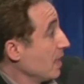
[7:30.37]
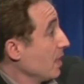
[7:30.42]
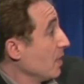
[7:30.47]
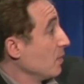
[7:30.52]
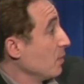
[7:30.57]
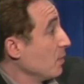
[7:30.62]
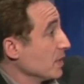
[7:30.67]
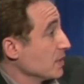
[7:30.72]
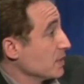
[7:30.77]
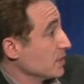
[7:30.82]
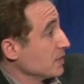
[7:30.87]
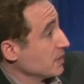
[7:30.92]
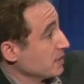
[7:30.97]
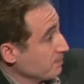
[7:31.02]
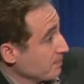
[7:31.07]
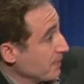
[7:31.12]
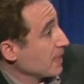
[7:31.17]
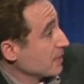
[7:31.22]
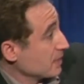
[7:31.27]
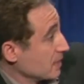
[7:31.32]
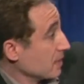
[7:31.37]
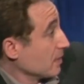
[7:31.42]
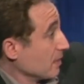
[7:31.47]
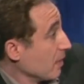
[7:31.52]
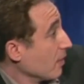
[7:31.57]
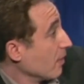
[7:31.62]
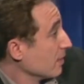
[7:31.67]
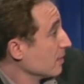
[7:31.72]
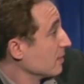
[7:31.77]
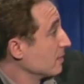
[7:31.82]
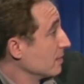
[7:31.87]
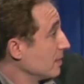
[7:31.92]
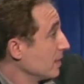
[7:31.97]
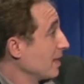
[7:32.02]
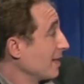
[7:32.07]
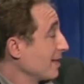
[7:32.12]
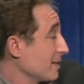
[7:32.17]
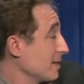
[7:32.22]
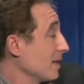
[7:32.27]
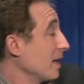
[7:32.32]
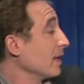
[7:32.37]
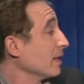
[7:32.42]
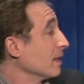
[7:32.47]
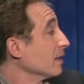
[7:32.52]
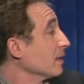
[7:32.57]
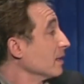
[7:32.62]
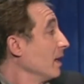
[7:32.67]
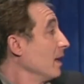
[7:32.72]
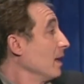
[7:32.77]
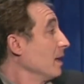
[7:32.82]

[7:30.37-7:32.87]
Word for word: which makes it hard to get excited.